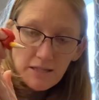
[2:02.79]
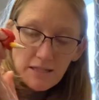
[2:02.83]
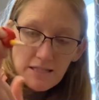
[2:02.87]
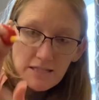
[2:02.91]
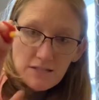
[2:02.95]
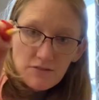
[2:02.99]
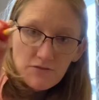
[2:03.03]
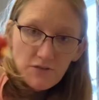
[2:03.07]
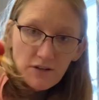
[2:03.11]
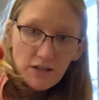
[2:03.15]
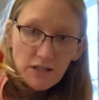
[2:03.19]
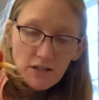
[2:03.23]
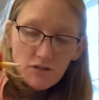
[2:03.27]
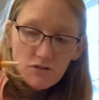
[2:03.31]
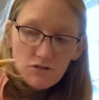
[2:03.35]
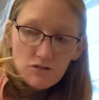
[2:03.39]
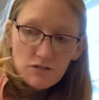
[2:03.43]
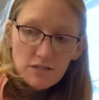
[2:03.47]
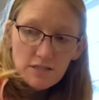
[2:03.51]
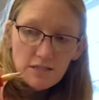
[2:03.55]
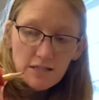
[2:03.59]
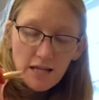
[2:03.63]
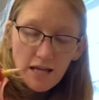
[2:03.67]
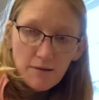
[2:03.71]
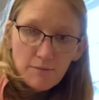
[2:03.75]
these fingers,
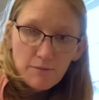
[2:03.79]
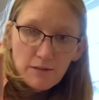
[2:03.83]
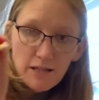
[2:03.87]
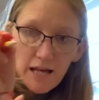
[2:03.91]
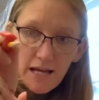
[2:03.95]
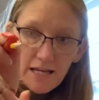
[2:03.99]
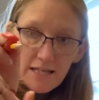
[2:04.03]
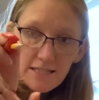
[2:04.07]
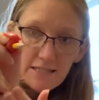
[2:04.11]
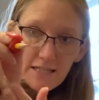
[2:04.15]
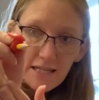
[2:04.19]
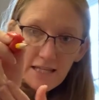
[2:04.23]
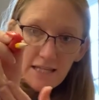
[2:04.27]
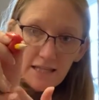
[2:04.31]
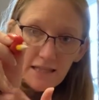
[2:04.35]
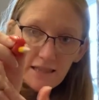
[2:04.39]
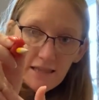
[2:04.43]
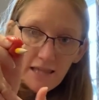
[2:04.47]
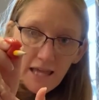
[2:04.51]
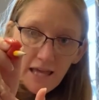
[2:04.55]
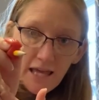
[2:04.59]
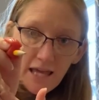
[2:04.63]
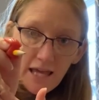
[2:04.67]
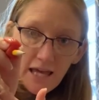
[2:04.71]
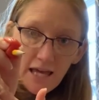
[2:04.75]
stabilizing the
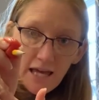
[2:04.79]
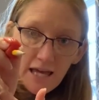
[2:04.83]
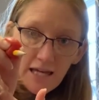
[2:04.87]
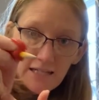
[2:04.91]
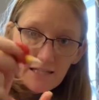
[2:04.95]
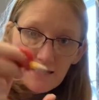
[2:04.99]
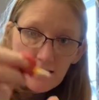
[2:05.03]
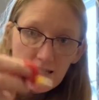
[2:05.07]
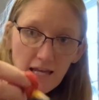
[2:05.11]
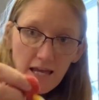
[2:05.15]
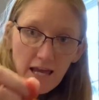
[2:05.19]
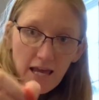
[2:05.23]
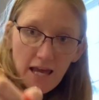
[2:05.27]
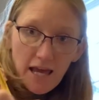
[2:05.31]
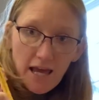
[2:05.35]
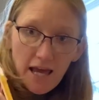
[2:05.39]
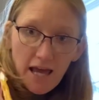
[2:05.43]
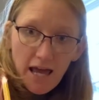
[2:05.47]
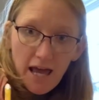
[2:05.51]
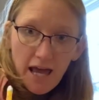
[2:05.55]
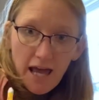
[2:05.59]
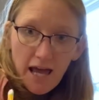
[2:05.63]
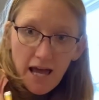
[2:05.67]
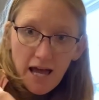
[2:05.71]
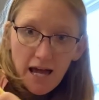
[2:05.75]
hand,
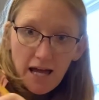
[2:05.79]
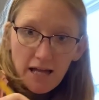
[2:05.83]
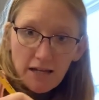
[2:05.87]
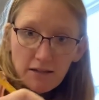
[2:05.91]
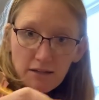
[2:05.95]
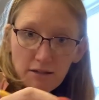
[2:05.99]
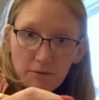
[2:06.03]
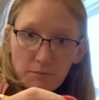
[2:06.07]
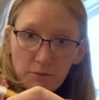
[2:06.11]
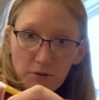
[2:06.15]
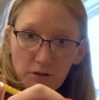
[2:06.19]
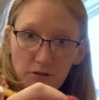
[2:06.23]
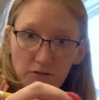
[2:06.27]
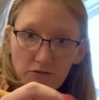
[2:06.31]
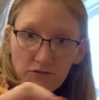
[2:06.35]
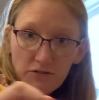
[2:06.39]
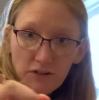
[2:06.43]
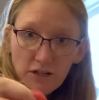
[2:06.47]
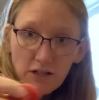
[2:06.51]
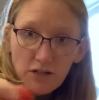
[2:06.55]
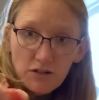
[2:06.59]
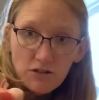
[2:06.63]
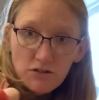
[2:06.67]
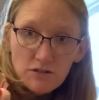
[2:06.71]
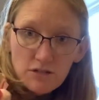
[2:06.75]
and the bird
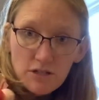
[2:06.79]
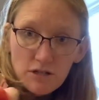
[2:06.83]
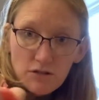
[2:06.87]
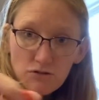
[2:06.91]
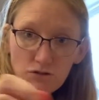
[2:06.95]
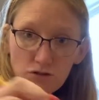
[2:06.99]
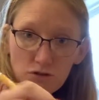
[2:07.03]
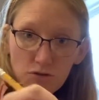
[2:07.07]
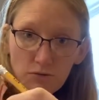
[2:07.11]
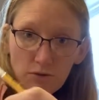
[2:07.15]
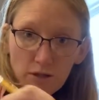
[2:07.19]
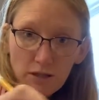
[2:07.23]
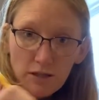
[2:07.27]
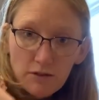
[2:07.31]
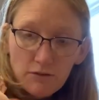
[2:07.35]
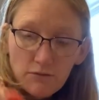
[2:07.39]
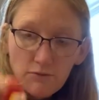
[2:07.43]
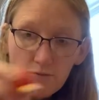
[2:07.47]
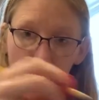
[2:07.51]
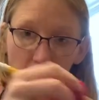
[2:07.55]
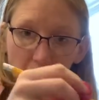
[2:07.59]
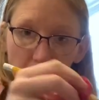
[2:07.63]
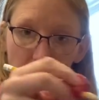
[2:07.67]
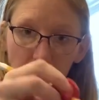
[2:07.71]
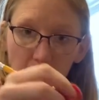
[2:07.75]
fingers are doing the
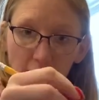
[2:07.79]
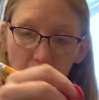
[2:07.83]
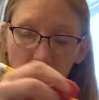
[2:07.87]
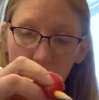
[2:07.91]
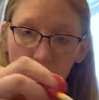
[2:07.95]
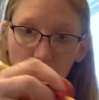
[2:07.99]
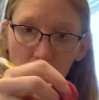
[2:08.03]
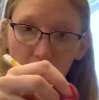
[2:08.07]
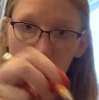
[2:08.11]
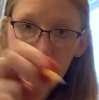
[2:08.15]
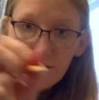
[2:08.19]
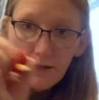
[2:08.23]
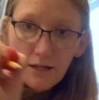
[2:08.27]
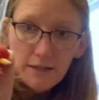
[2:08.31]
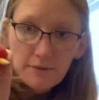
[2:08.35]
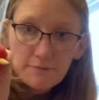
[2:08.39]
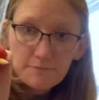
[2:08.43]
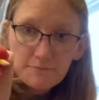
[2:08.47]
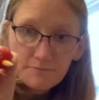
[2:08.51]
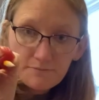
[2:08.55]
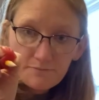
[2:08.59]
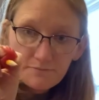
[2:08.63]
writing, coloring.